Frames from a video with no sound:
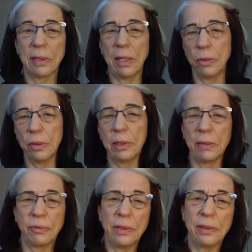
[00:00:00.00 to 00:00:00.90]
they look
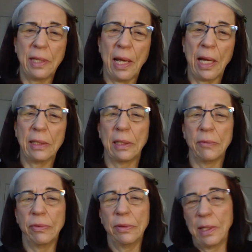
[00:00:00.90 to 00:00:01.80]
different, they act
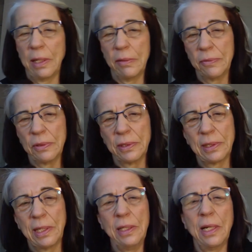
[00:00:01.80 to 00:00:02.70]
different, they have different
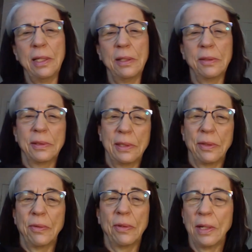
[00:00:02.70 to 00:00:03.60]
skin colors,
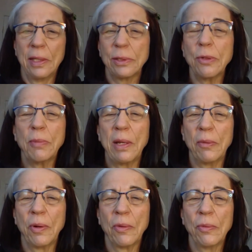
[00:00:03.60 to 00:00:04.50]
so many
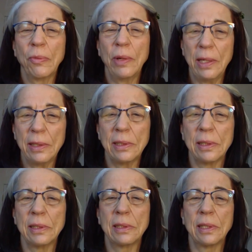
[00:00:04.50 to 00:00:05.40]

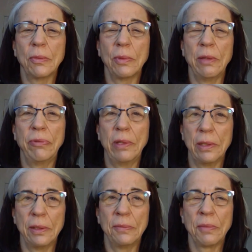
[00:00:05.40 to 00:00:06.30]
reasons that we
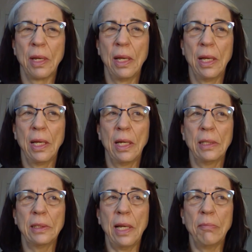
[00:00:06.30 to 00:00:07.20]
feel
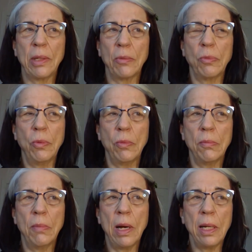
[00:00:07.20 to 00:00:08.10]
shame. But
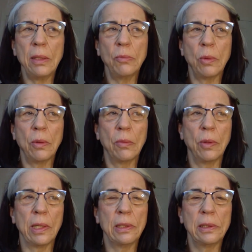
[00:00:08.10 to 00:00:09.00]
mine
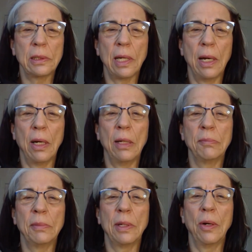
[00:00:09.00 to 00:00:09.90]
was
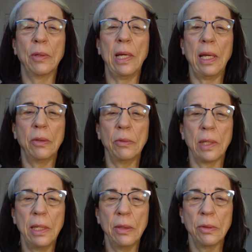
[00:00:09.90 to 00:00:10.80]
okay, I don't
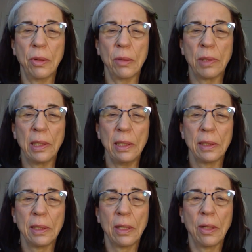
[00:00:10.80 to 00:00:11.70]
hear normally.
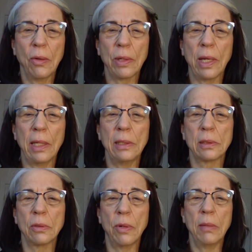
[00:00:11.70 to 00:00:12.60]
Okay,
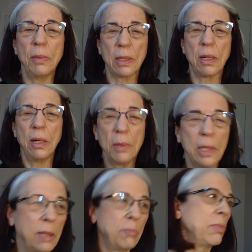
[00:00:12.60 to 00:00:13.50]
so I'm going to
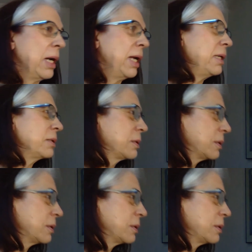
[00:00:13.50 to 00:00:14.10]
accommodate by